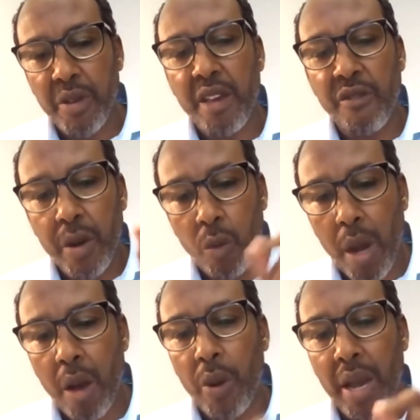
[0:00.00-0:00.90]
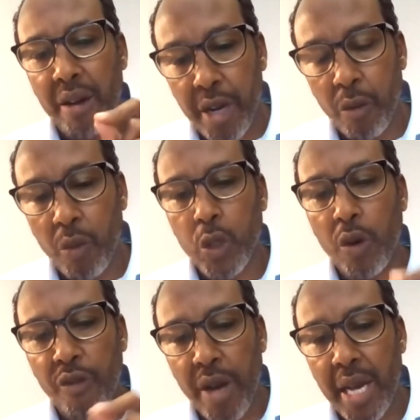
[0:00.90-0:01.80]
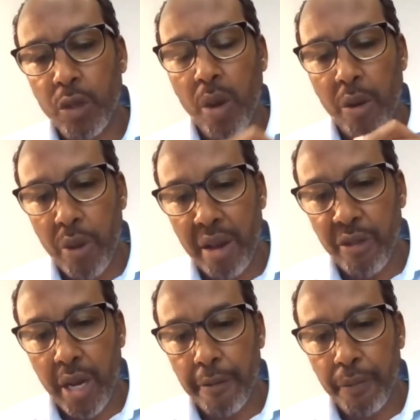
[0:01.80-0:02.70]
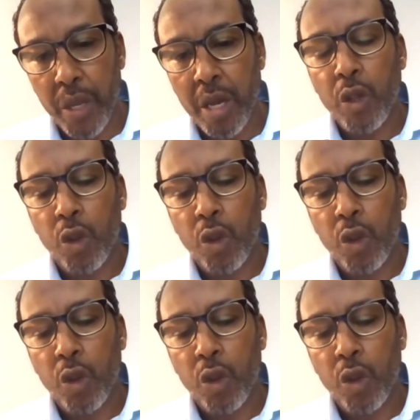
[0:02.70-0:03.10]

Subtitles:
even where we have, so far as where we have come,